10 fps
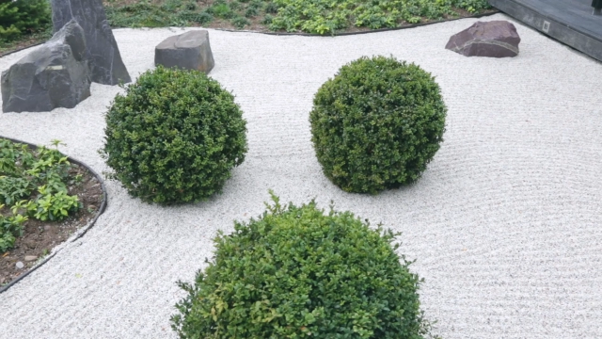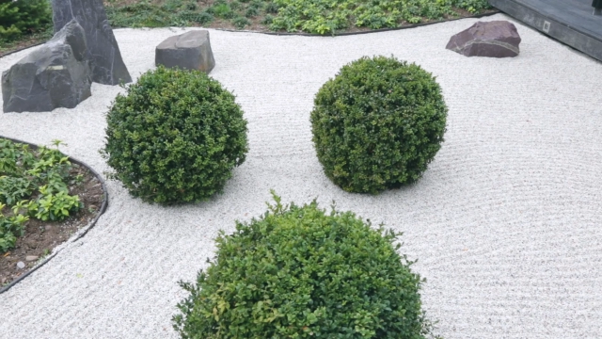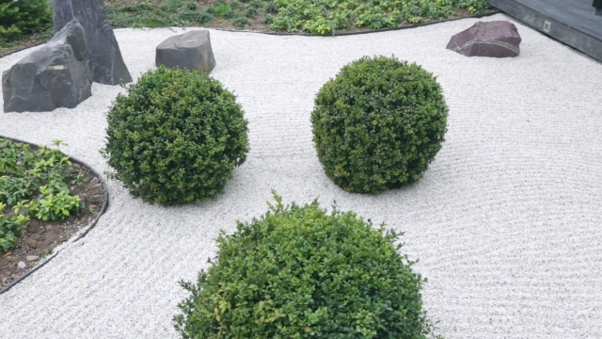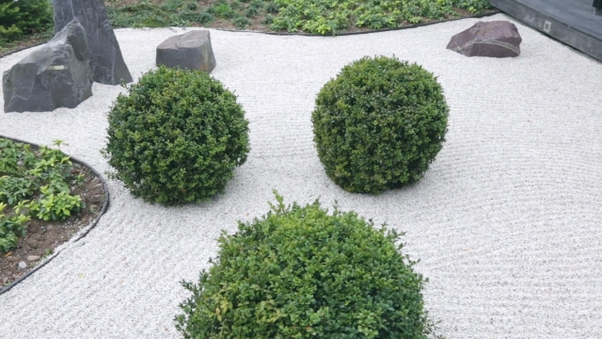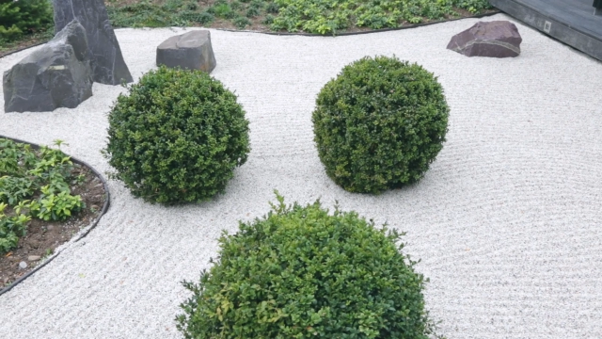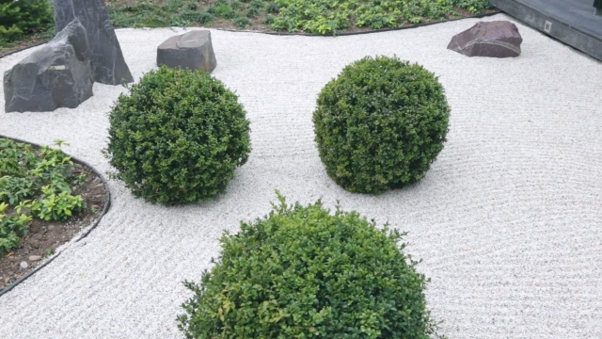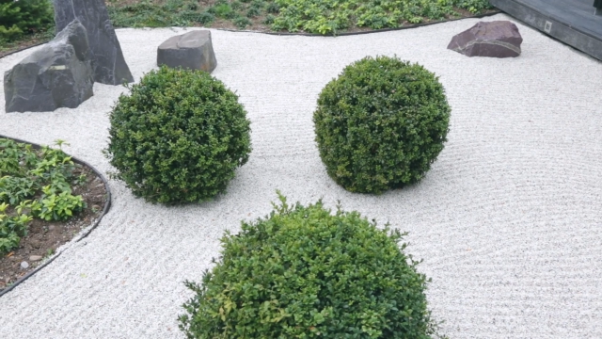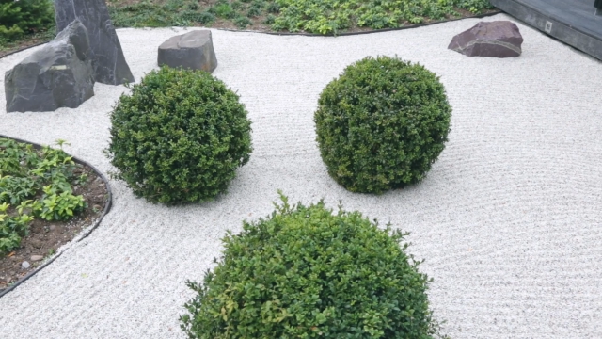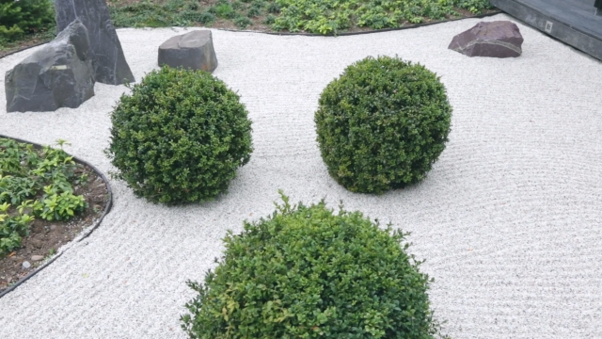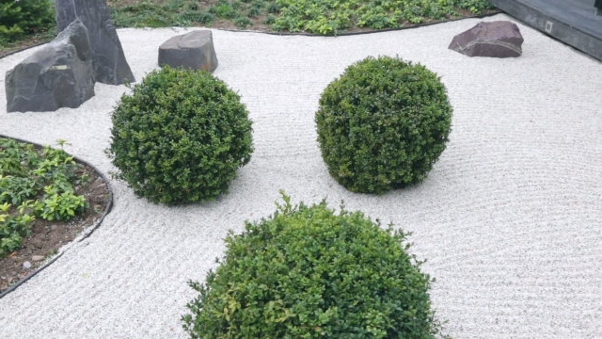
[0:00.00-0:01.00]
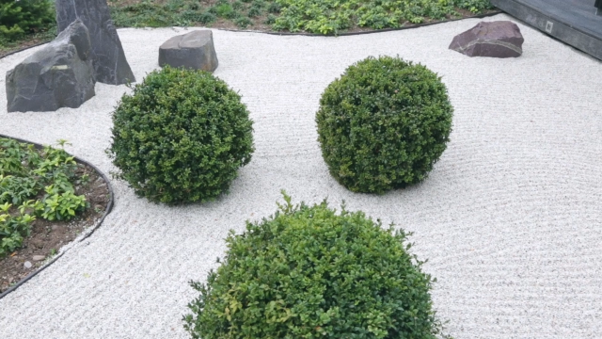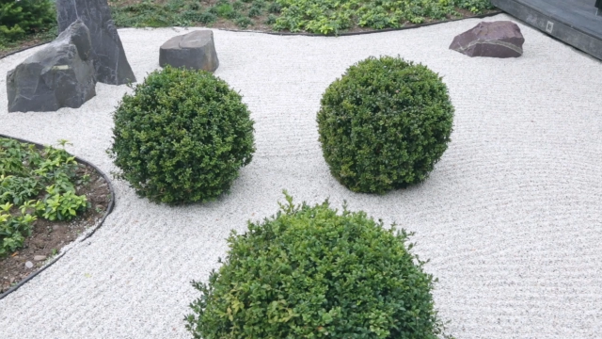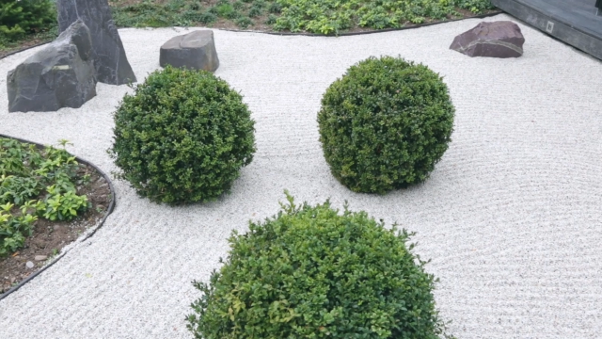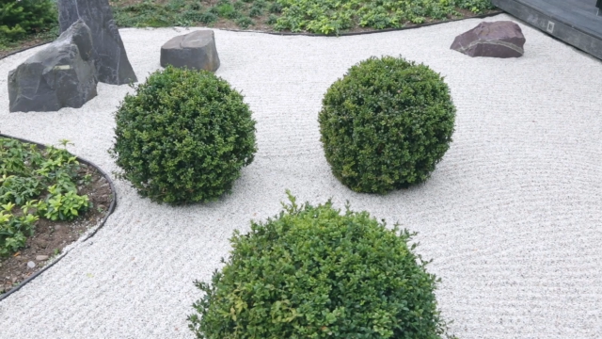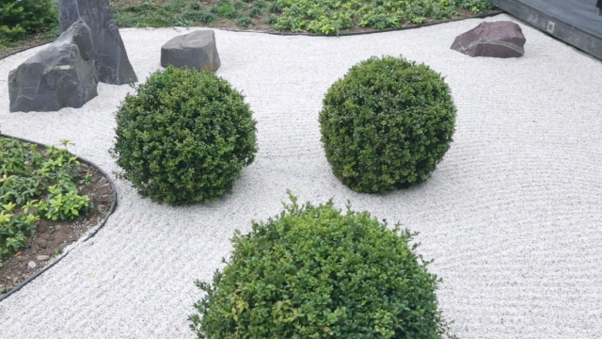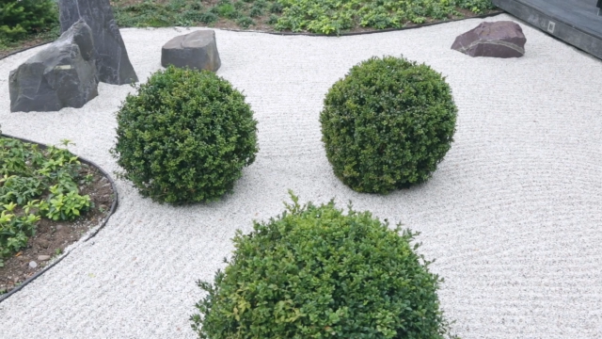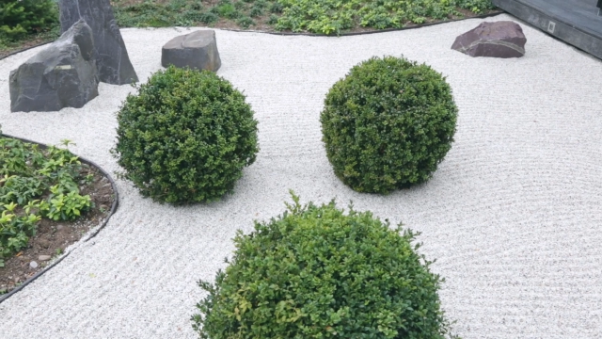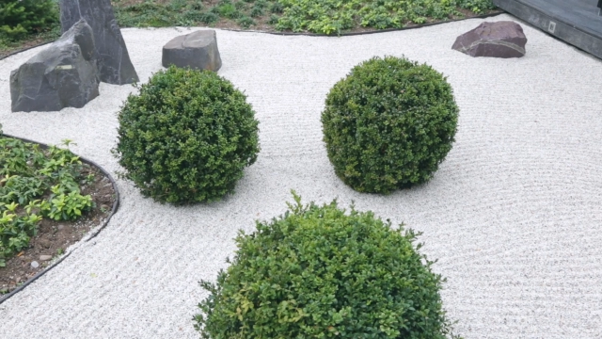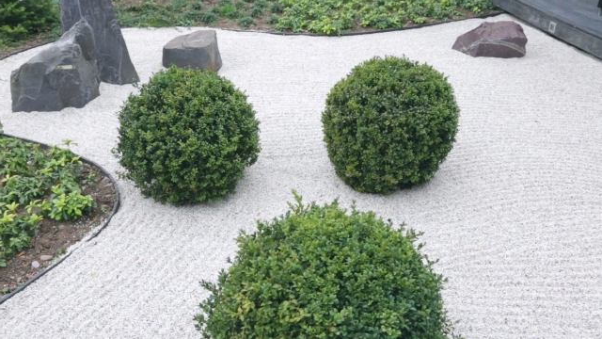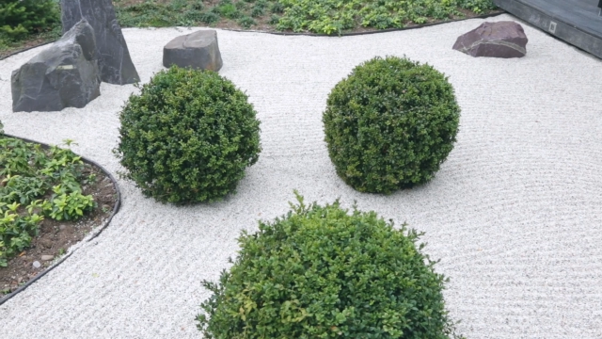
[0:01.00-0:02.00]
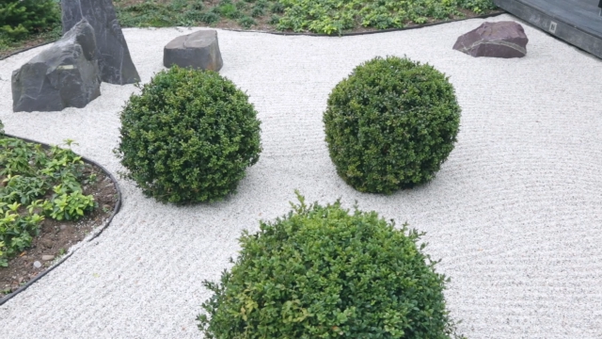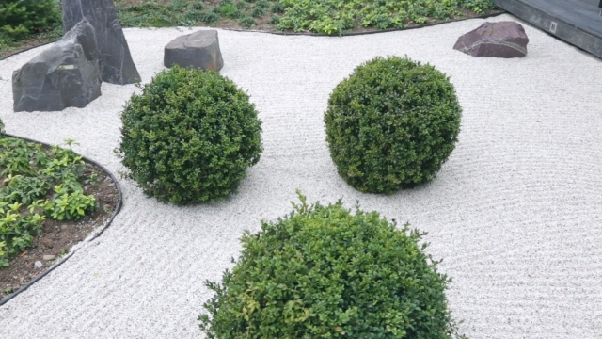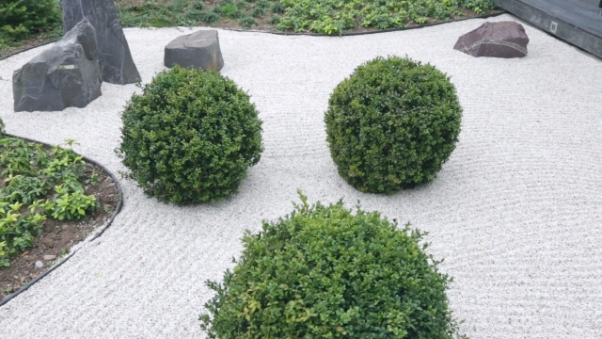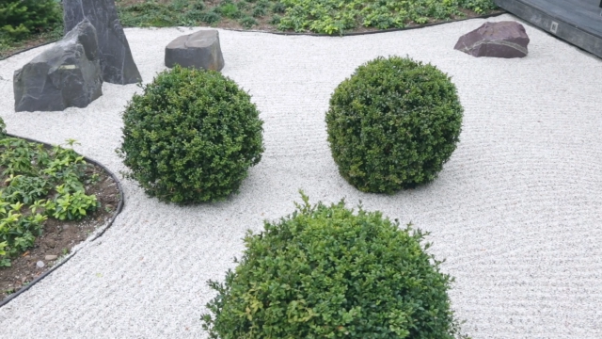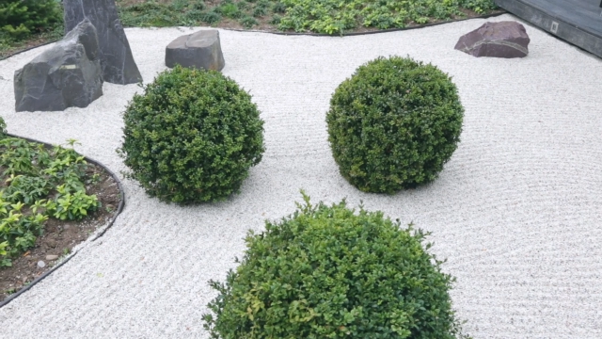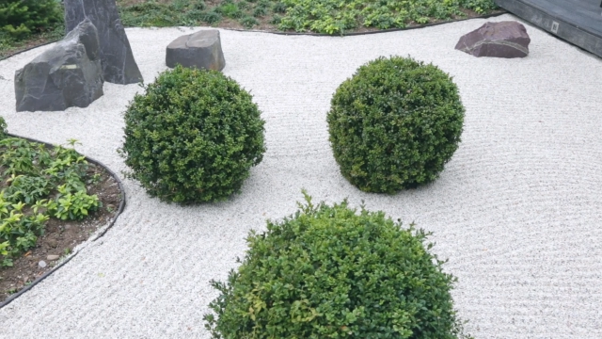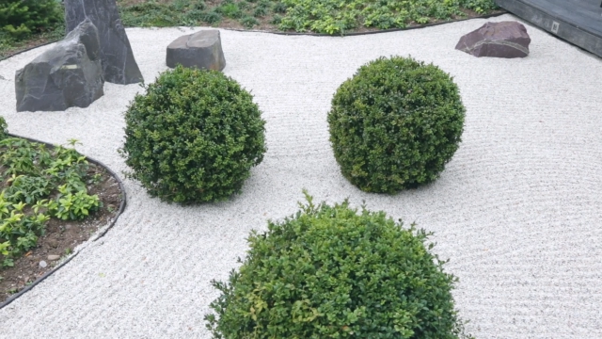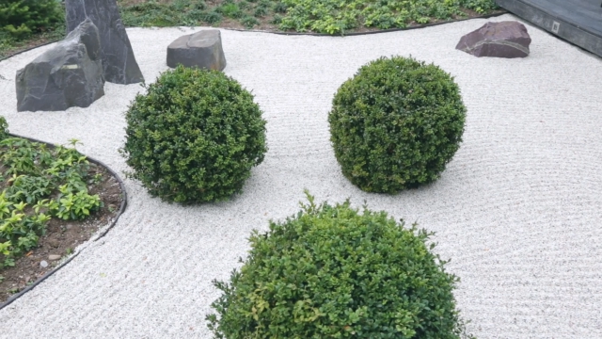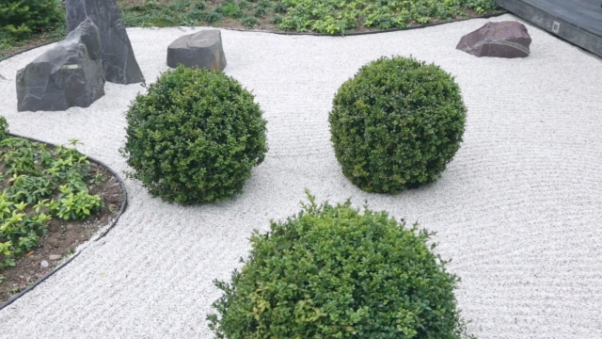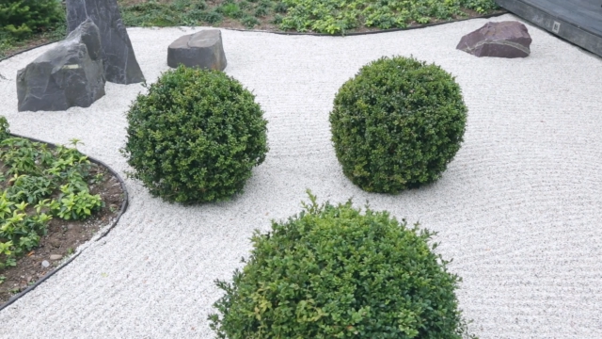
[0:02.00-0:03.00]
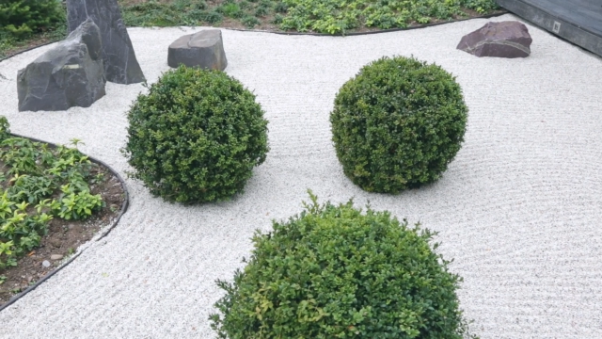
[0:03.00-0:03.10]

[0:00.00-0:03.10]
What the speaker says: No face is visible, so there are no lips to read.